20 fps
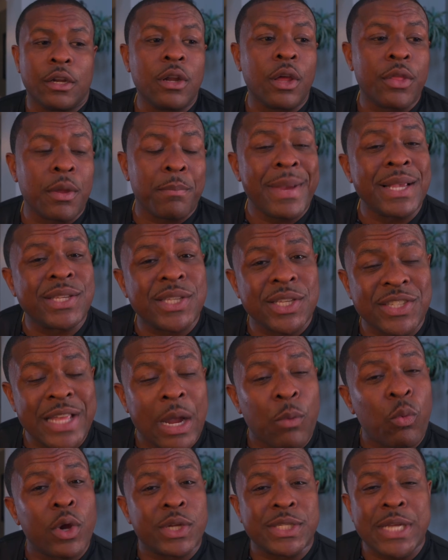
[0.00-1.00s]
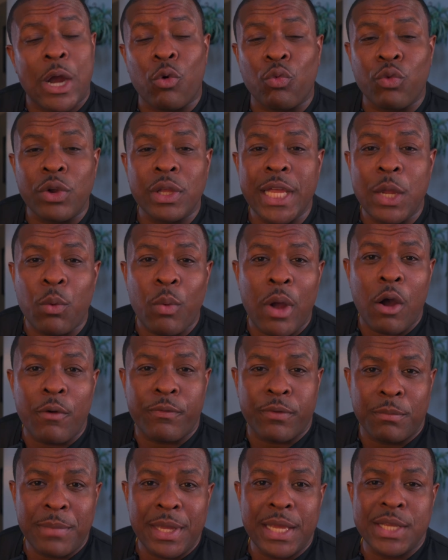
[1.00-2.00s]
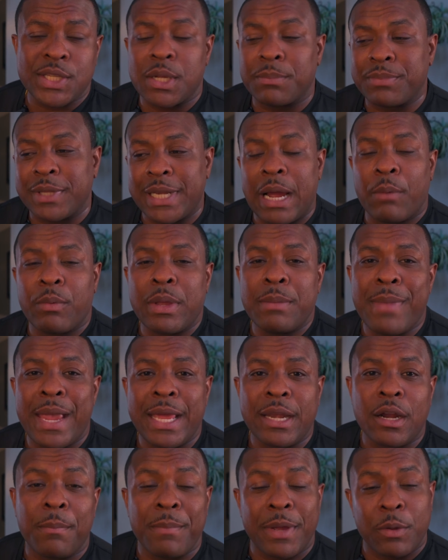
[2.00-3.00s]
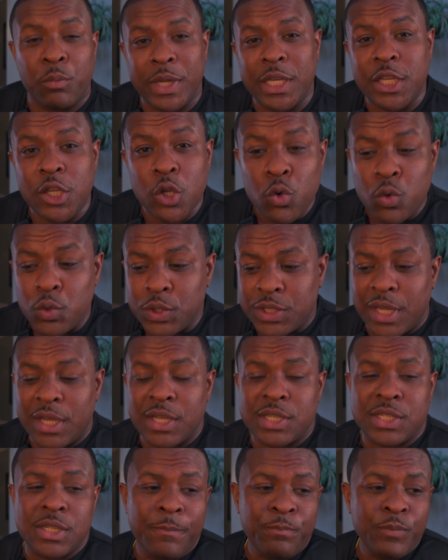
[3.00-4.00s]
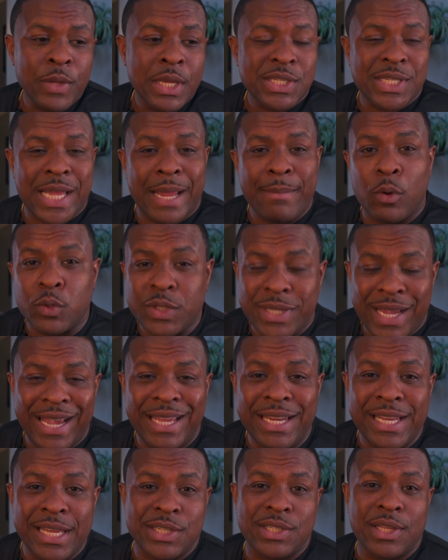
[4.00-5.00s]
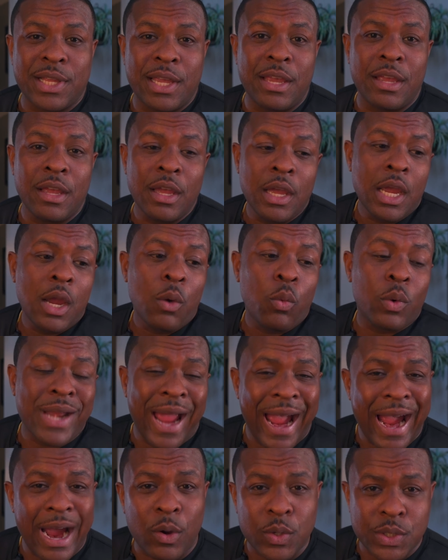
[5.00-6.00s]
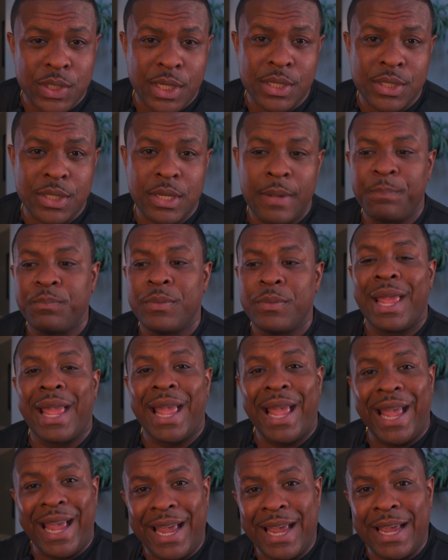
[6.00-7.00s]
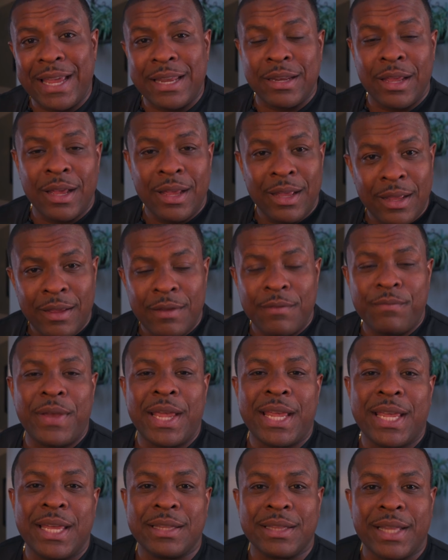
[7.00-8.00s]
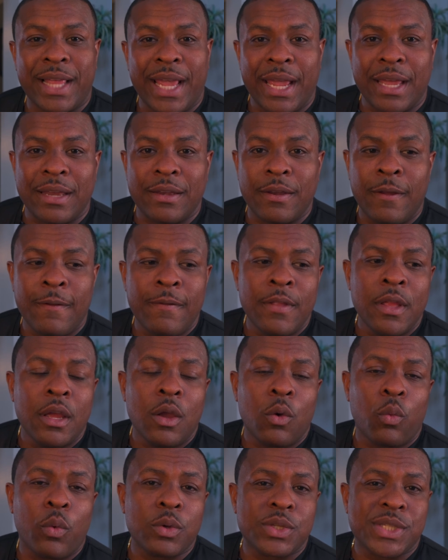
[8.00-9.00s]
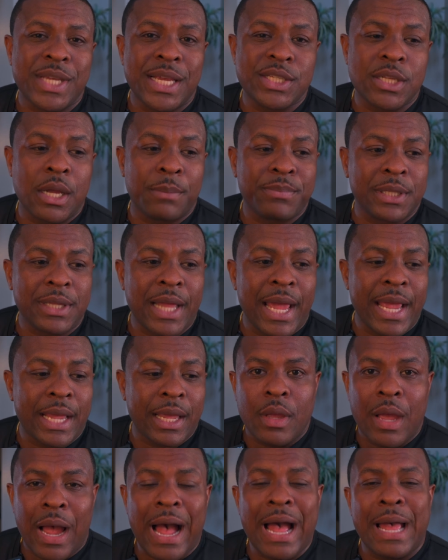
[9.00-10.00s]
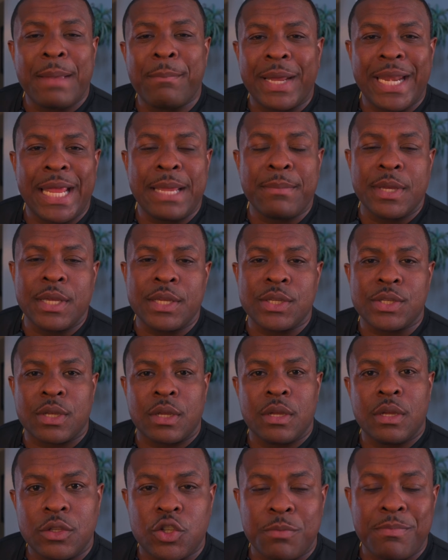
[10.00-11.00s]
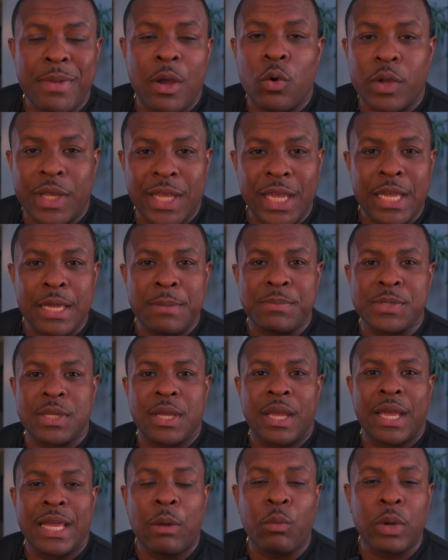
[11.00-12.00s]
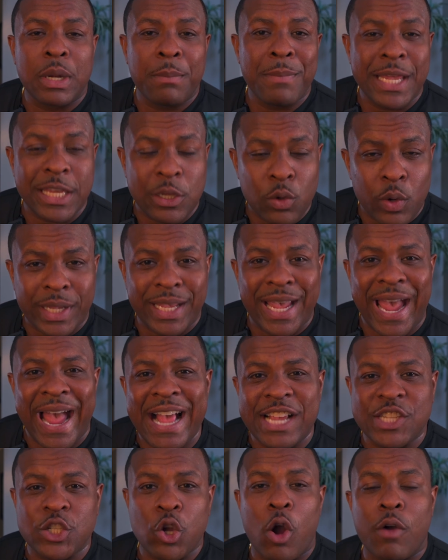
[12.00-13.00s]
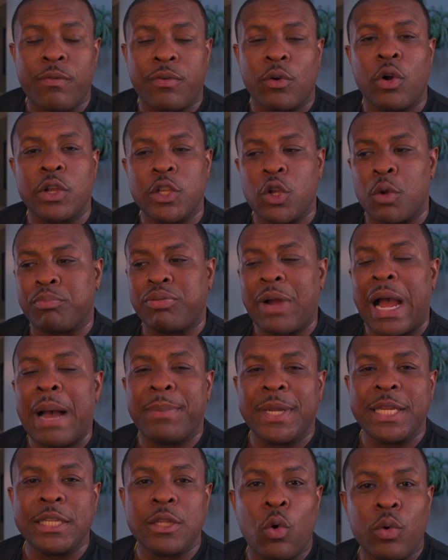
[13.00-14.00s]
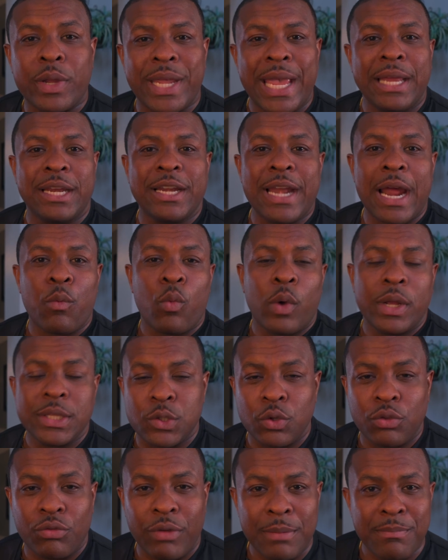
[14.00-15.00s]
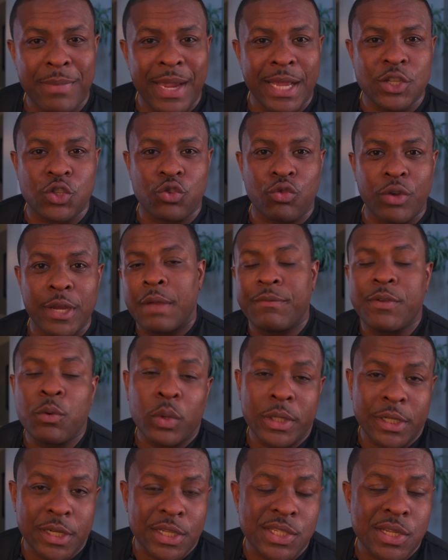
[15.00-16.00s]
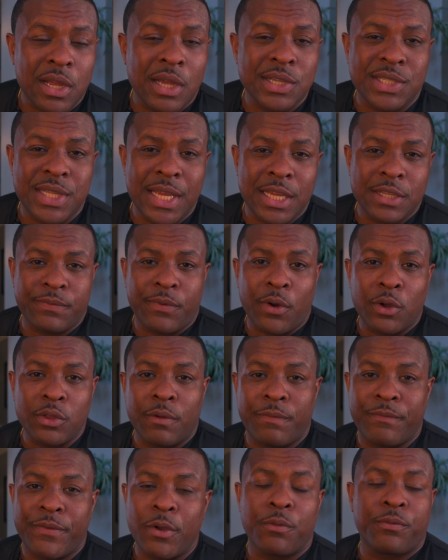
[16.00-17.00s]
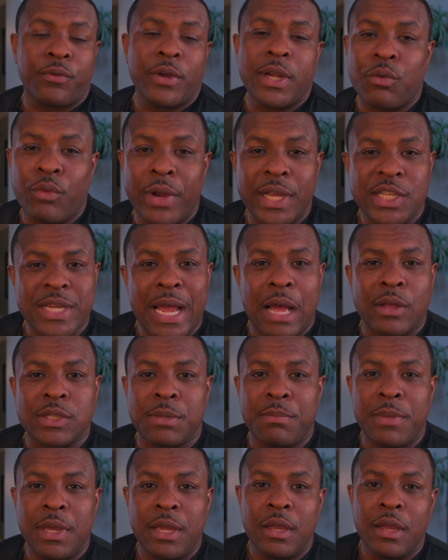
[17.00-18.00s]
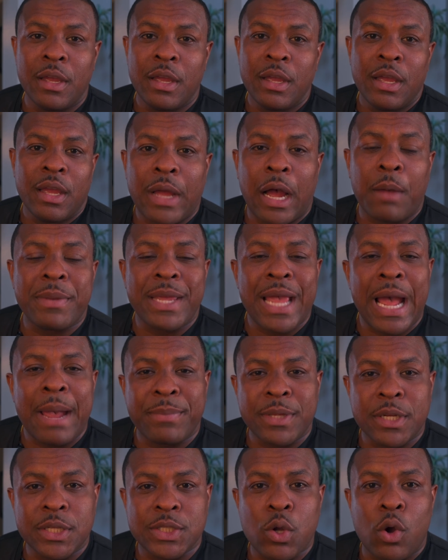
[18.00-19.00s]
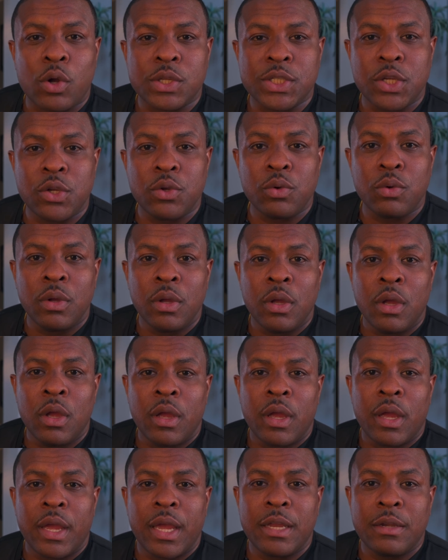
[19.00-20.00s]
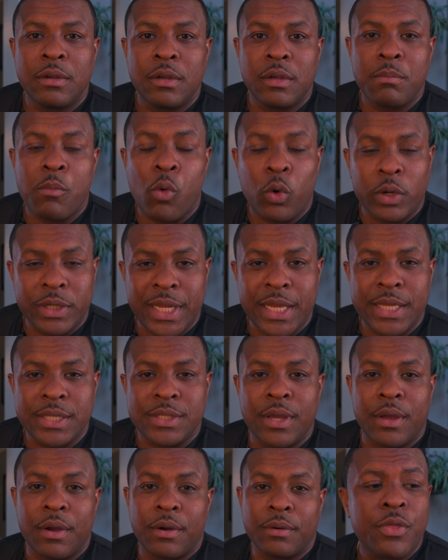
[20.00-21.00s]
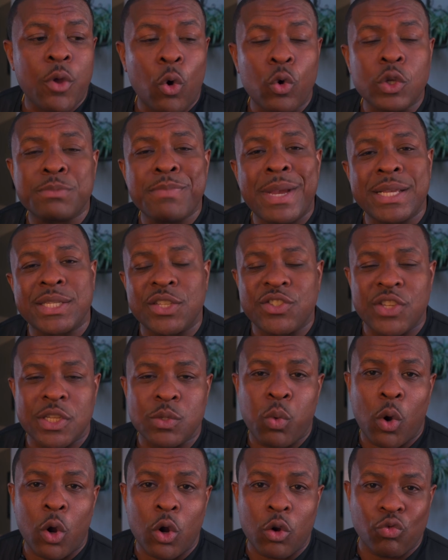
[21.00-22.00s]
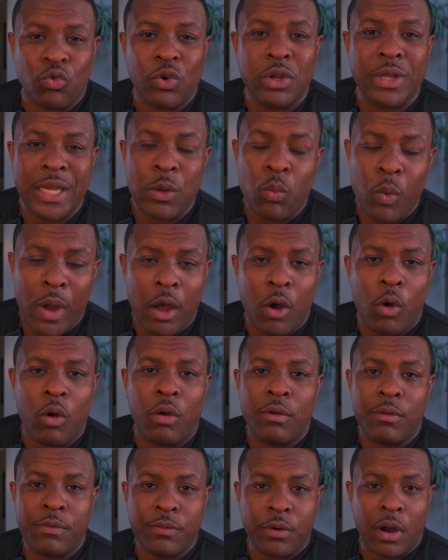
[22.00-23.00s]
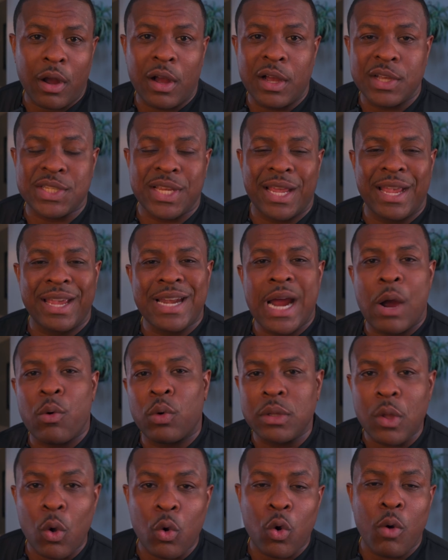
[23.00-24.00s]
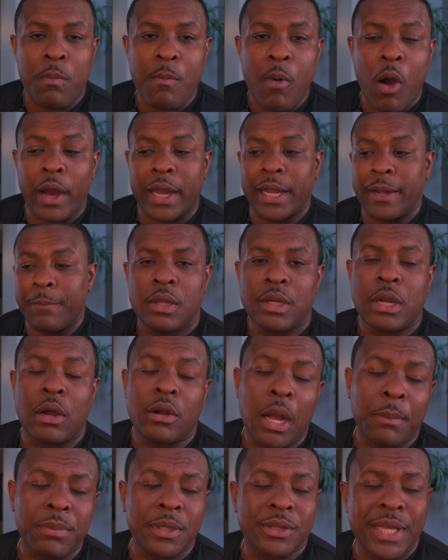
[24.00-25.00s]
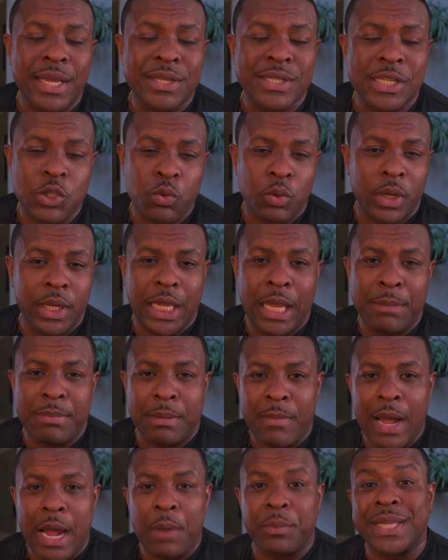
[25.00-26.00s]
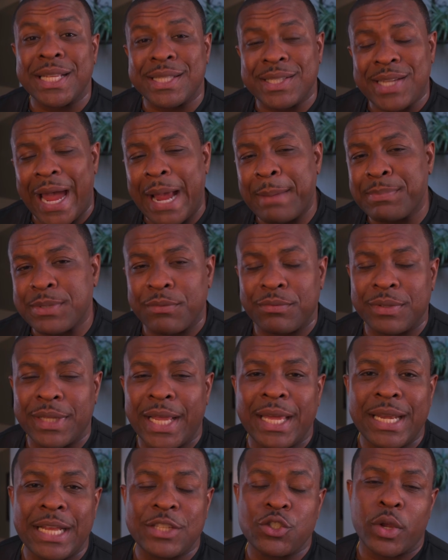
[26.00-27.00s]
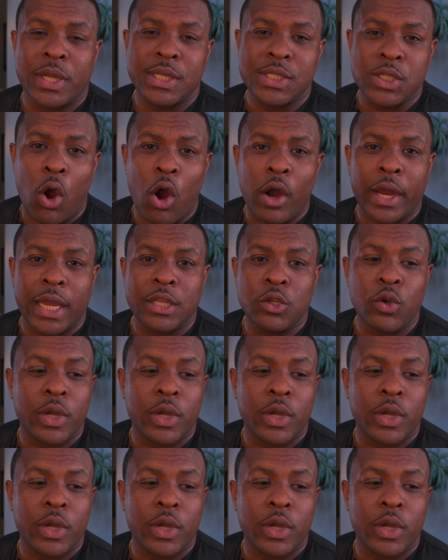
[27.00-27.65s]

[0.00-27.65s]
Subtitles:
The message that works out really well for me is something that we made up, and we use this simultaneously with houses and vacant land. We'll say something like, "Hi, my name is Jamel Gibbs, and I want to make you a cash offer on your property located at 123 Main Street. If you want to discuss things further, feel free to reach out to me. I'll be happy to talk to you in more detail." Those messages work really well for us in our local market. Now, a couple of things that you want to keep in mind with the types of land that you can target.